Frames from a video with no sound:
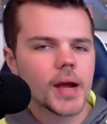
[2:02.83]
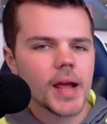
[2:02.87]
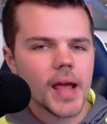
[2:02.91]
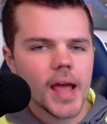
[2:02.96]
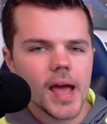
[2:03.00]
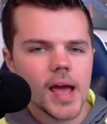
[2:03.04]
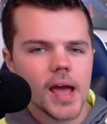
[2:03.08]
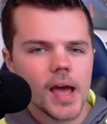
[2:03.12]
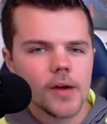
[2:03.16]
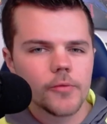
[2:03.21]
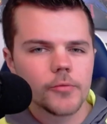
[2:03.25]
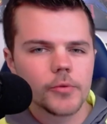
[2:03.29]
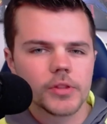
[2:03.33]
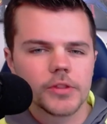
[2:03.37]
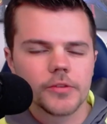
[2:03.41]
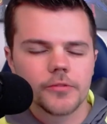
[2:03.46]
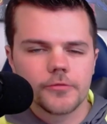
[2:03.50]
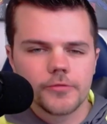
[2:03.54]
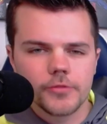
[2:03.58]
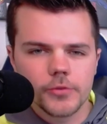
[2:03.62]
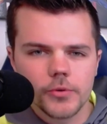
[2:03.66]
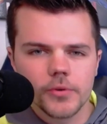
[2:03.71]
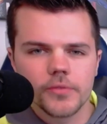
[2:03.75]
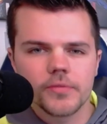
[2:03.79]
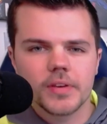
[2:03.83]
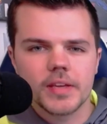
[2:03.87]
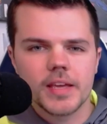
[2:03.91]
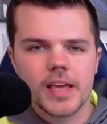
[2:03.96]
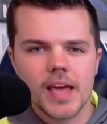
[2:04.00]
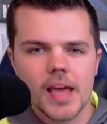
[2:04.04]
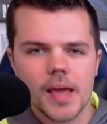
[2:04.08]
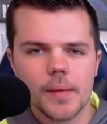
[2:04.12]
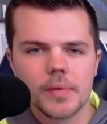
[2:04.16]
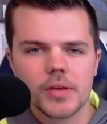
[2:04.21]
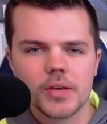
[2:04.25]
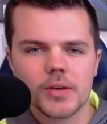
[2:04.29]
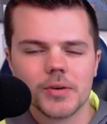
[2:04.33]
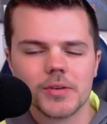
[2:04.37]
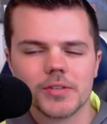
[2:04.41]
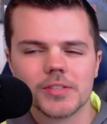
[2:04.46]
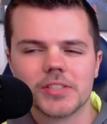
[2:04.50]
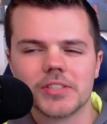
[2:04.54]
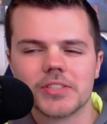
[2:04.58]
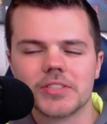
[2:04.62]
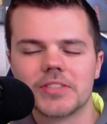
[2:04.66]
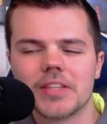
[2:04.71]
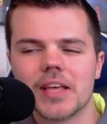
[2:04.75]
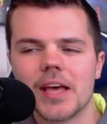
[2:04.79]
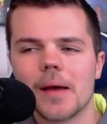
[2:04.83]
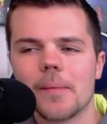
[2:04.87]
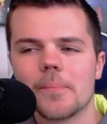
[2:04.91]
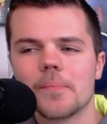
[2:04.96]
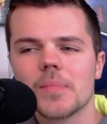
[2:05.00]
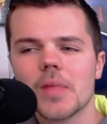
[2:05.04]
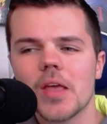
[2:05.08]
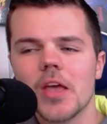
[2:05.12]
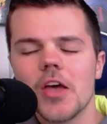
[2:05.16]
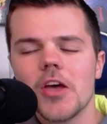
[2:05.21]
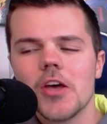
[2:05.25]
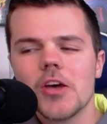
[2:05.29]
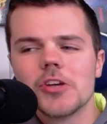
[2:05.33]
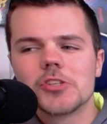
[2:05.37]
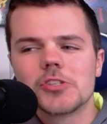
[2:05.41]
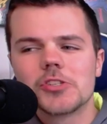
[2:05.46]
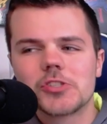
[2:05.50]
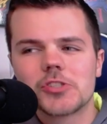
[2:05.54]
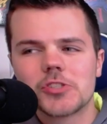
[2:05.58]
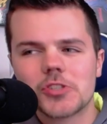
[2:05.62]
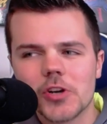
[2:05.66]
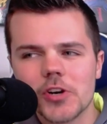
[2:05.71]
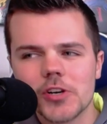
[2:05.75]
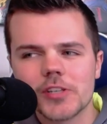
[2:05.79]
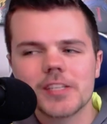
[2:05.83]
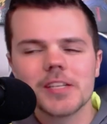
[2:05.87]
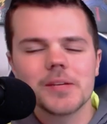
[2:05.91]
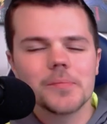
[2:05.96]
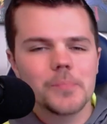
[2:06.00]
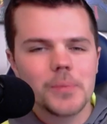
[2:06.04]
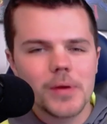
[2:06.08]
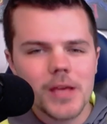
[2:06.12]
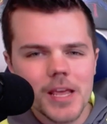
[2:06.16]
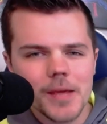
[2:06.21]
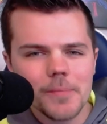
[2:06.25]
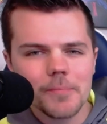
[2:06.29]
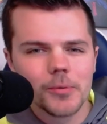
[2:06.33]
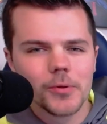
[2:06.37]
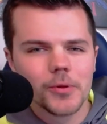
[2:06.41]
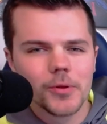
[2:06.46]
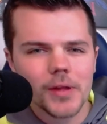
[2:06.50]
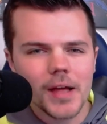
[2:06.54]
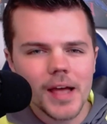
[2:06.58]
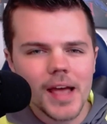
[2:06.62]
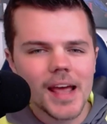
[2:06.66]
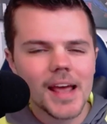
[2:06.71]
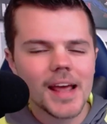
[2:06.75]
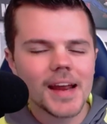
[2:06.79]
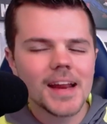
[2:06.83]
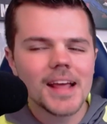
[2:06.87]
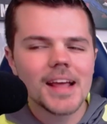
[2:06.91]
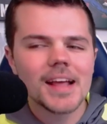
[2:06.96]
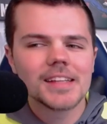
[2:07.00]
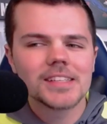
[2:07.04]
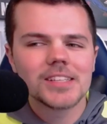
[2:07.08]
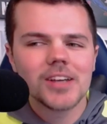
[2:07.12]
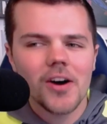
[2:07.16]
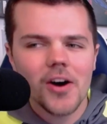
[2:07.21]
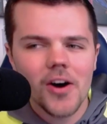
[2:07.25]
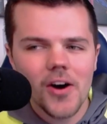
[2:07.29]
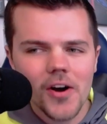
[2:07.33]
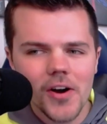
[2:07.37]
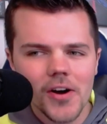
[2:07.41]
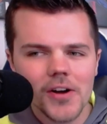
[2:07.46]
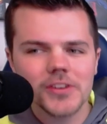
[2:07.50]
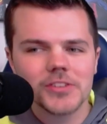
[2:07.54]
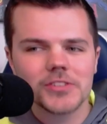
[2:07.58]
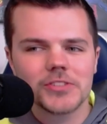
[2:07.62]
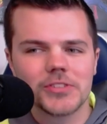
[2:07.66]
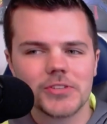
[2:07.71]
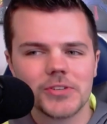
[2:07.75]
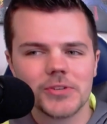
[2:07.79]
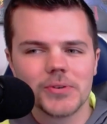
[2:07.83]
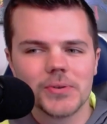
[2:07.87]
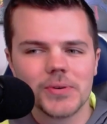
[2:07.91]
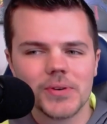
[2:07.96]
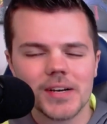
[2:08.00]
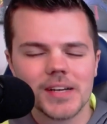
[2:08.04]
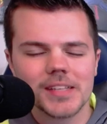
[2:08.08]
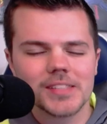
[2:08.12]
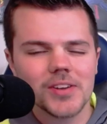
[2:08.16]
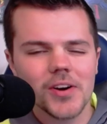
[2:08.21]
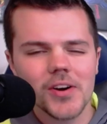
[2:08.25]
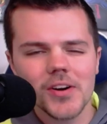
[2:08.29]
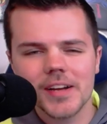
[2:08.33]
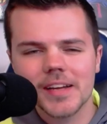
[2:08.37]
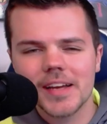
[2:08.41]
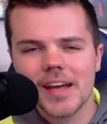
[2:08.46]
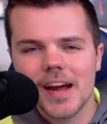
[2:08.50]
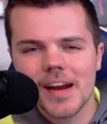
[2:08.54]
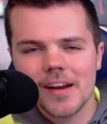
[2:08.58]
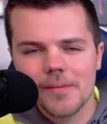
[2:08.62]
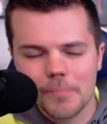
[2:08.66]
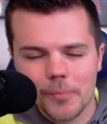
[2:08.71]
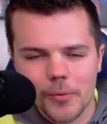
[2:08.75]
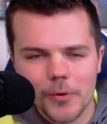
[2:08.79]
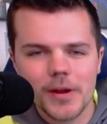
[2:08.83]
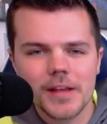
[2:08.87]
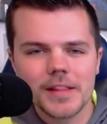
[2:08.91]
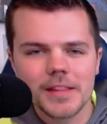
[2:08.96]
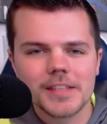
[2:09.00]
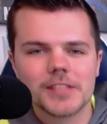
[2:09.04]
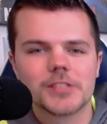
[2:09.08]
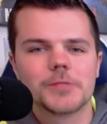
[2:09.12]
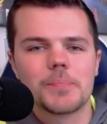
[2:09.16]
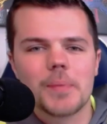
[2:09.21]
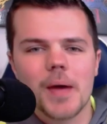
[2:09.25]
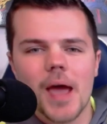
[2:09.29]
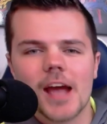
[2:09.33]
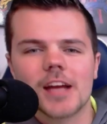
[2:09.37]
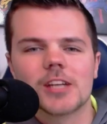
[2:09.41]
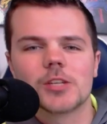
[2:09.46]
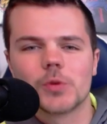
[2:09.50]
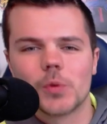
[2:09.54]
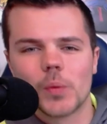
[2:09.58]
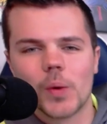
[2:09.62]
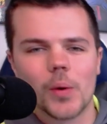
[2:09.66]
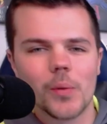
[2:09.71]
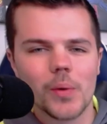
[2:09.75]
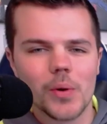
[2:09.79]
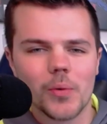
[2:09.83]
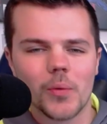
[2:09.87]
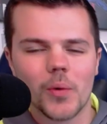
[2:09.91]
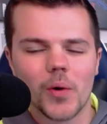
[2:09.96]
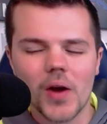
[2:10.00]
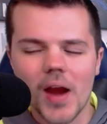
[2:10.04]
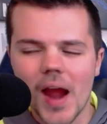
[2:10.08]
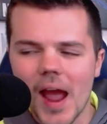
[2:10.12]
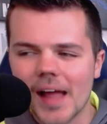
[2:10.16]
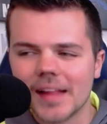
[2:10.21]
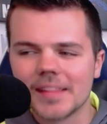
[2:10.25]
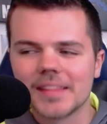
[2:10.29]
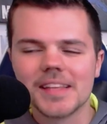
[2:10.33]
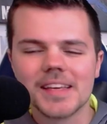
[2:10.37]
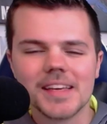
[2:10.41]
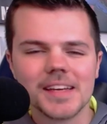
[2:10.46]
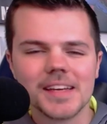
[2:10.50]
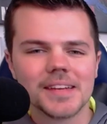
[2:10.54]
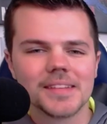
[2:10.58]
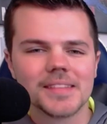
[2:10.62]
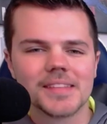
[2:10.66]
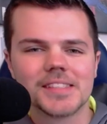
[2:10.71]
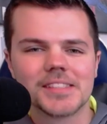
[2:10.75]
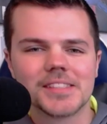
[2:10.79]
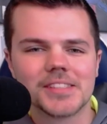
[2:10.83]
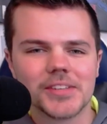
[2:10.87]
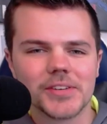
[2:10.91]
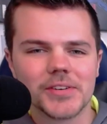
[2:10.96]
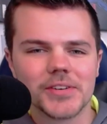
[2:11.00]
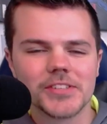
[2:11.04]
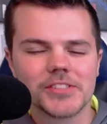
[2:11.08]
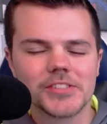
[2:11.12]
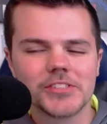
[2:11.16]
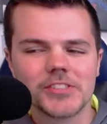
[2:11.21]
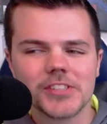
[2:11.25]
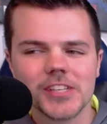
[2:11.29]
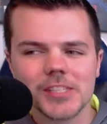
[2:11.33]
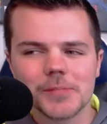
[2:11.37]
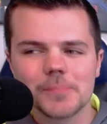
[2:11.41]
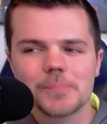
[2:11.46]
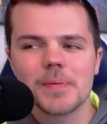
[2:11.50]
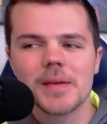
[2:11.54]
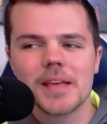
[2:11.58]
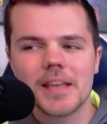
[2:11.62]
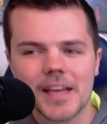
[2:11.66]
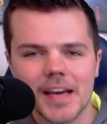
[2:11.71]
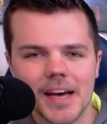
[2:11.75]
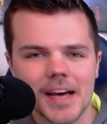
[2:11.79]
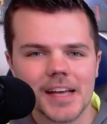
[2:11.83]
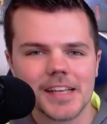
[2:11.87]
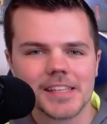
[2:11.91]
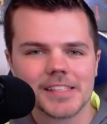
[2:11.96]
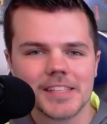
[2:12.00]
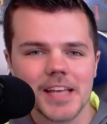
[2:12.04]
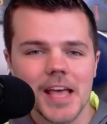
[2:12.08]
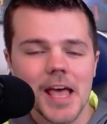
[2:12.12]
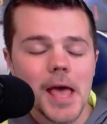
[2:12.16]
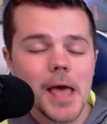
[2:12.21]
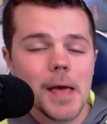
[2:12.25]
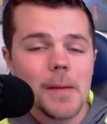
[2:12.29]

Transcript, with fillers: I have with a few of the cameos is that certain people and it's hard to it's hard to kind of bring this back to where we were at the end of the series just because